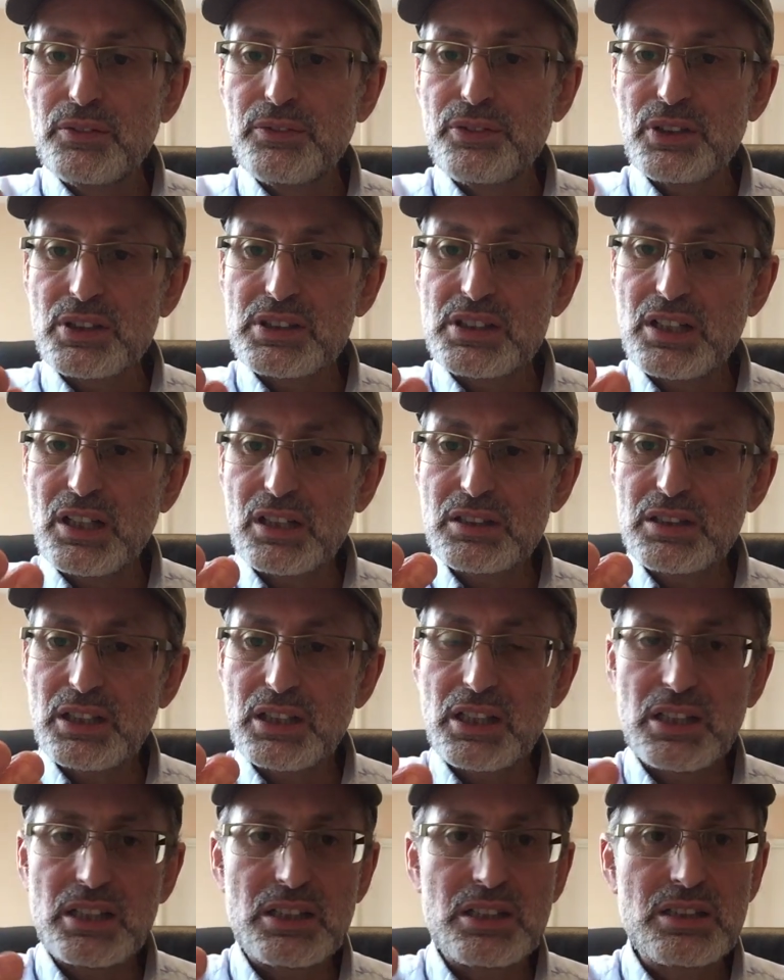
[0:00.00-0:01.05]
For a starter
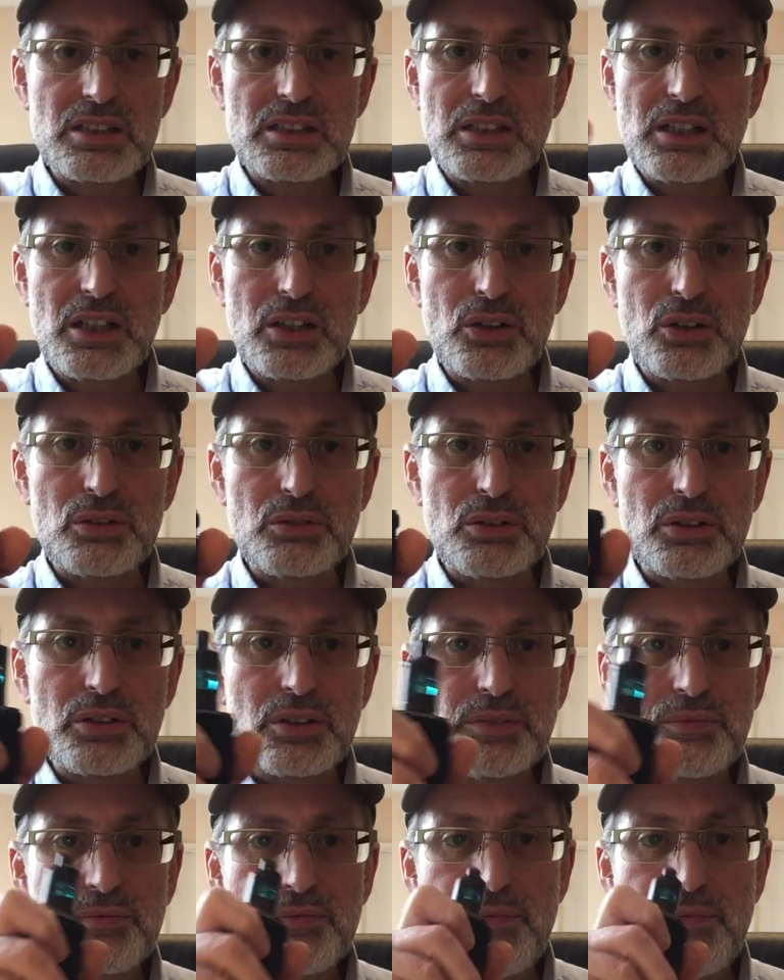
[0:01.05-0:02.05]
kit, can't go wrong.